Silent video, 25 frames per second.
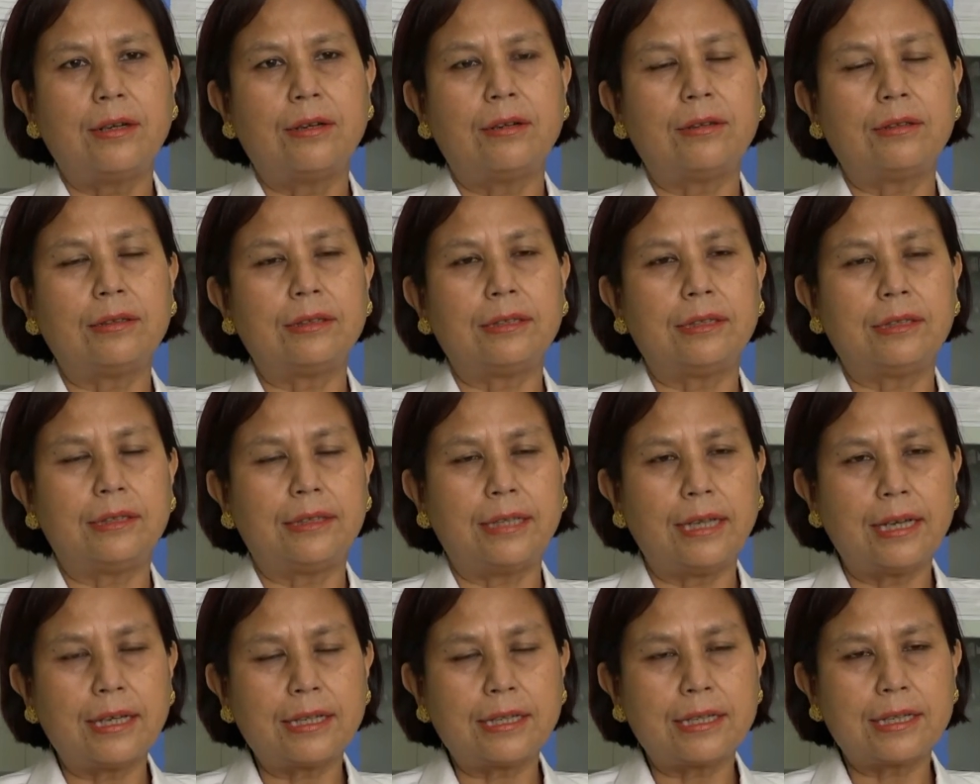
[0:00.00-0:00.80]
all the
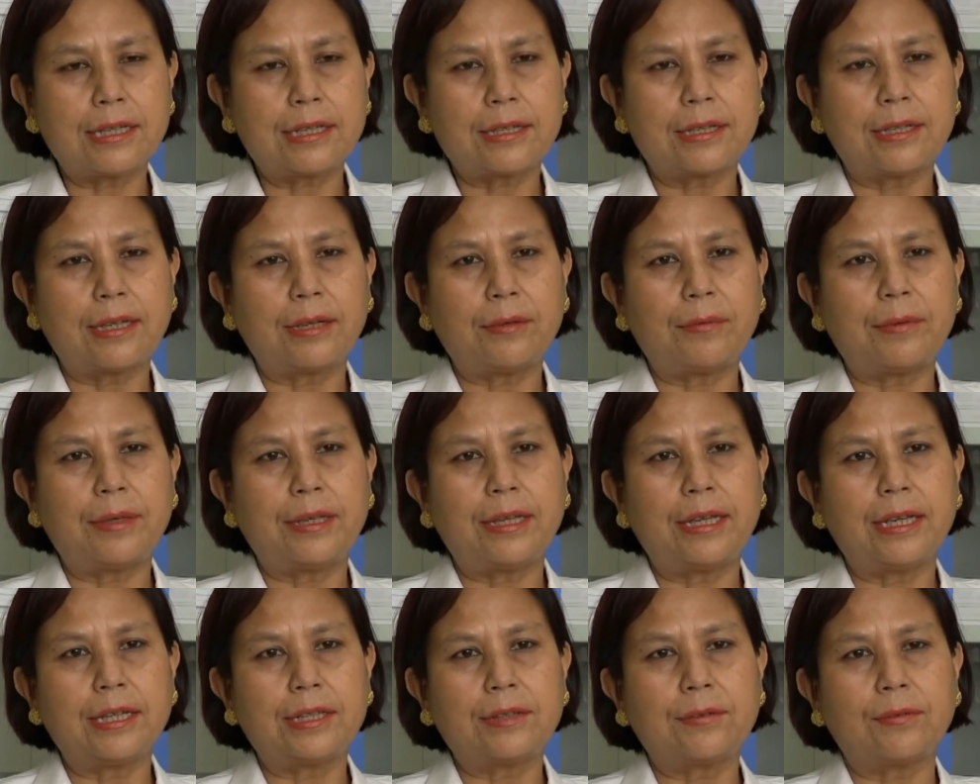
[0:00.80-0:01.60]
deaths that we
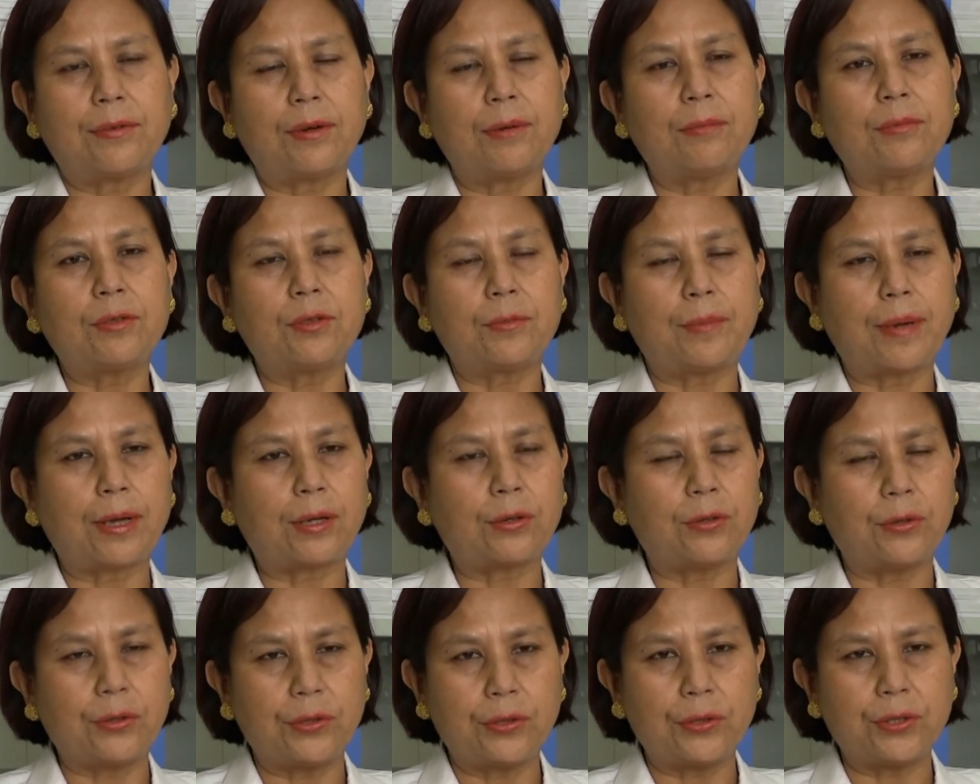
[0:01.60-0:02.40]
get from
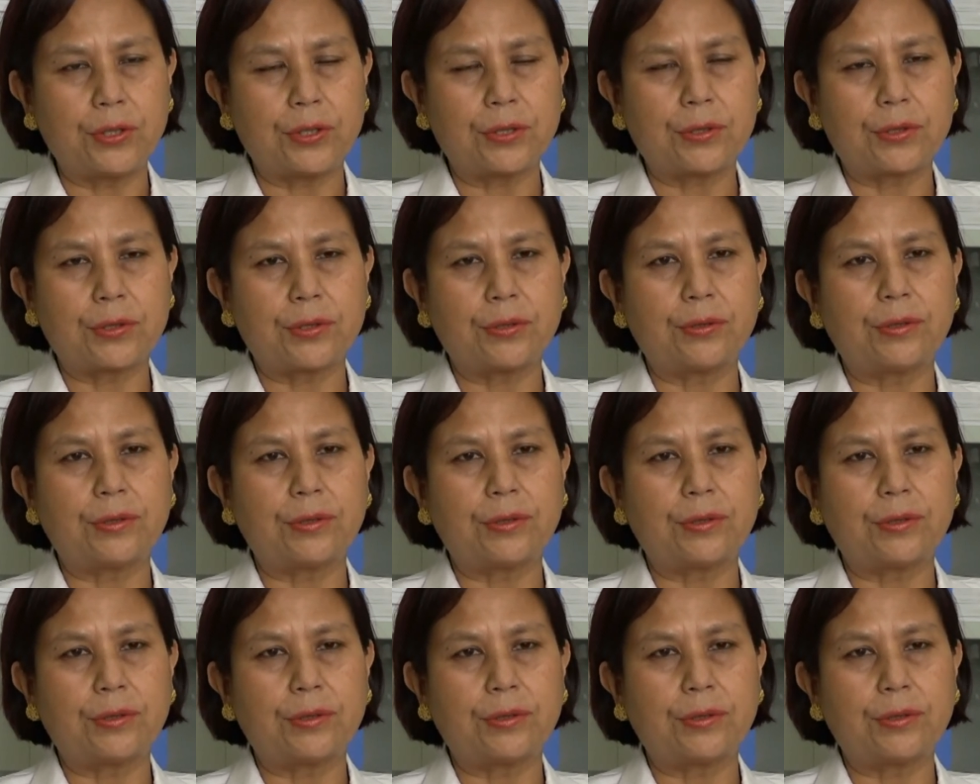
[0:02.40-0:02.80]
tobacco use.